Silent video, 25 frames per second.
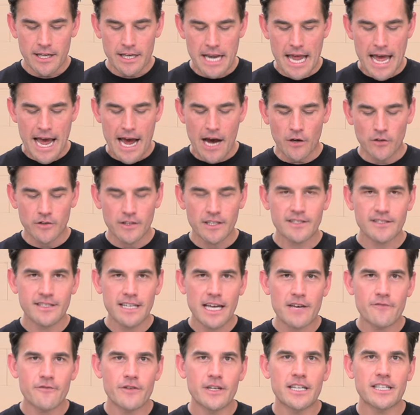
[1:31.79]
Now, let's
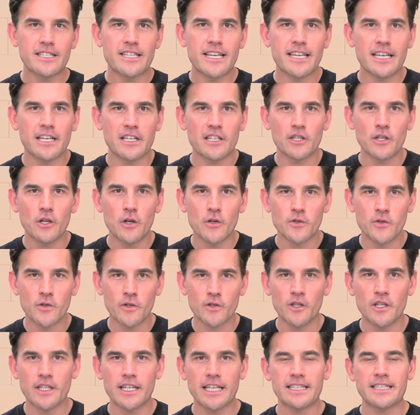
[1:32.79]
dive in and take a closer
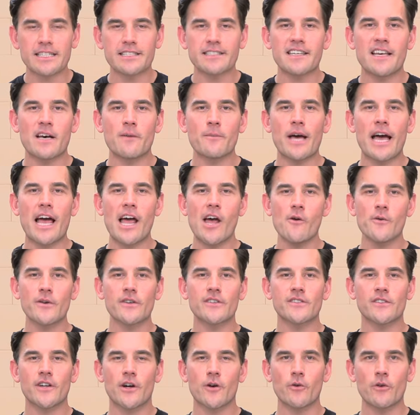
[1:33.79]
look at this helmet. I
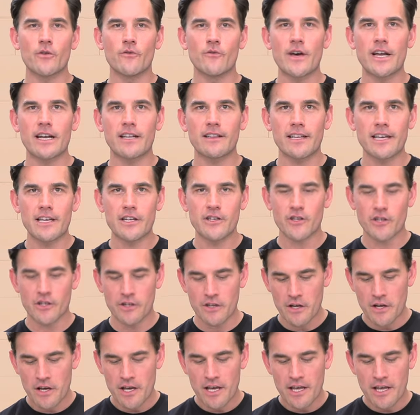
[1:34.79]
always start with ventilation.